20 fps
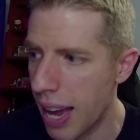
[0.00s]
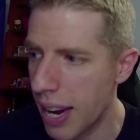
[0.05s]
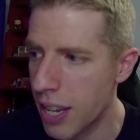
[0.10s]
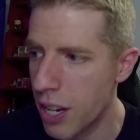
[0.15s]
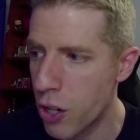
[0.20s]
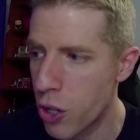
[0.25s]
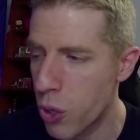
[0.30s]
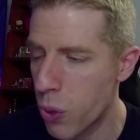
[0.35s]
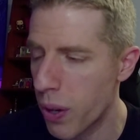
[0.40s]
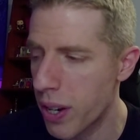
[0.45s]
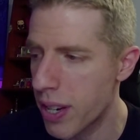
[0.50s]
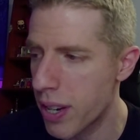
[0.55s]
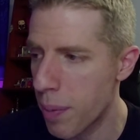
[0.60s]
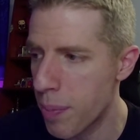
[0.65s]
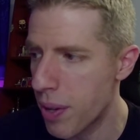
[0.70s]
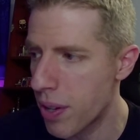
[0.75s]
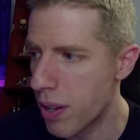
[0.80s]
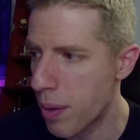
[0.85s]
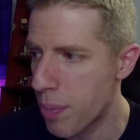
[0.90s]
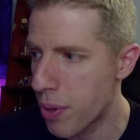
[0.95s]
had he joined
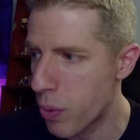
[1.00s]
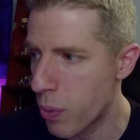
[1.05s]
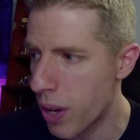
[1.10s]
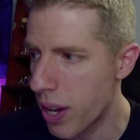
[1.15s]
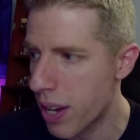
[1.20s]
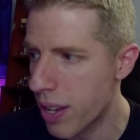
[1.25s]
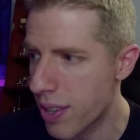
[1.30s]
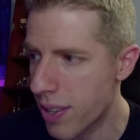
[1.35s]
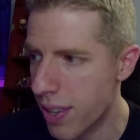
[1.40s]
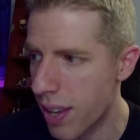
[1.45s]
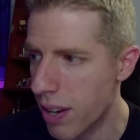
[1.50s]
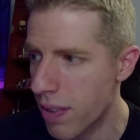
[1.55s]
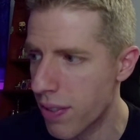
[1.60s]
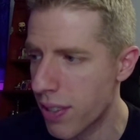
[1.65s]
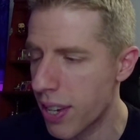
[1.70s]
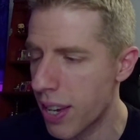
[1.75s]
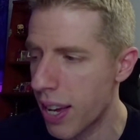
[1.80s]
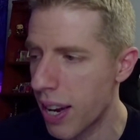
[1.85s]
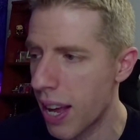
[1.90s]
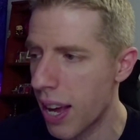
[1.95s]
WWE instead
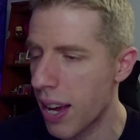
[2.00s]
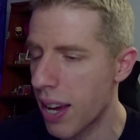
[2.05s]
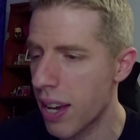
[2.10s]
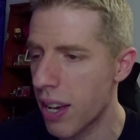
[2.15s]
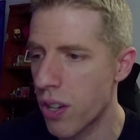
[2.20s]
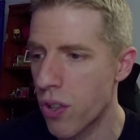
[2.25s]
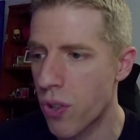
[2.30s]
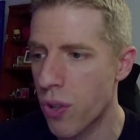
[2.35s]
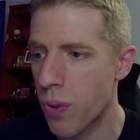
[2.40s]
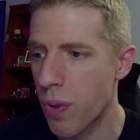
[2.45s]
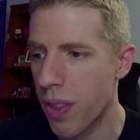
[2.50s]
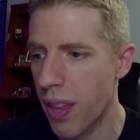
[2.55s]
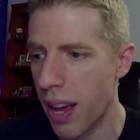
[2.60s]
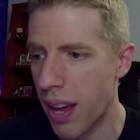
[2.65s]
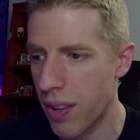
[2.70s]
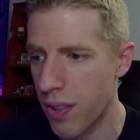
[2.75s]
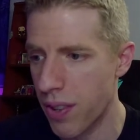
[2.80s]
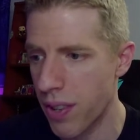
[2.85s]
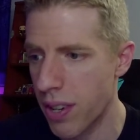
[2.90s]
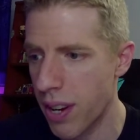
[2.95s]
of TNA in
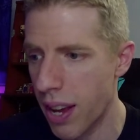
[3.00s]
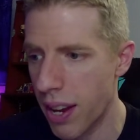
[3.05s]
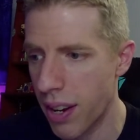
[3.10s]
2000?